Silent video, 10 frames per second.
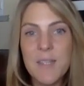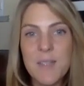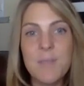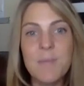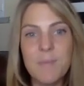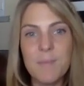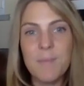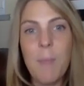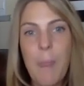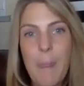
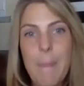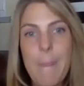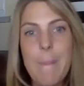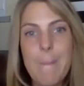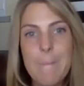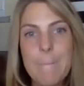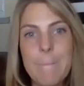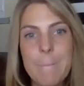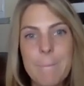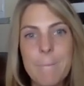
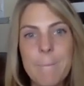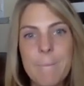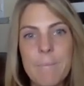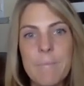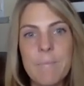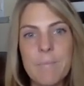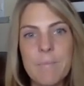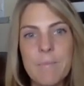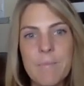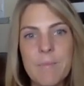
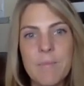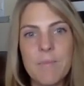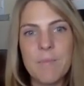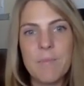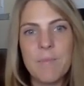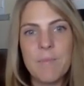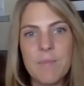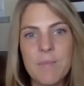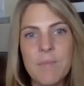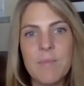
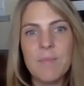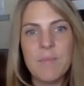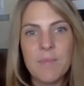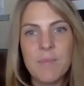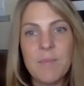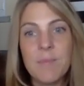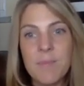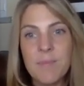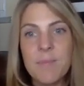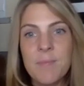
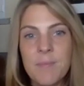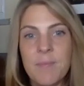The person shown says nothing.